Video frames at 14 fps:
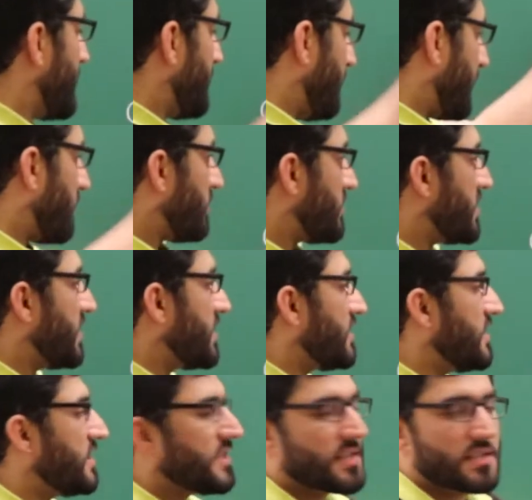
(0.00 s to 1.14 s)
if we consider
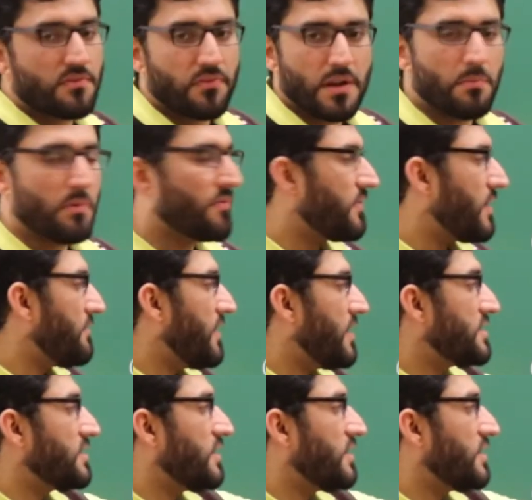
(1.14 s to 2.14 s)
this as a frame of reference,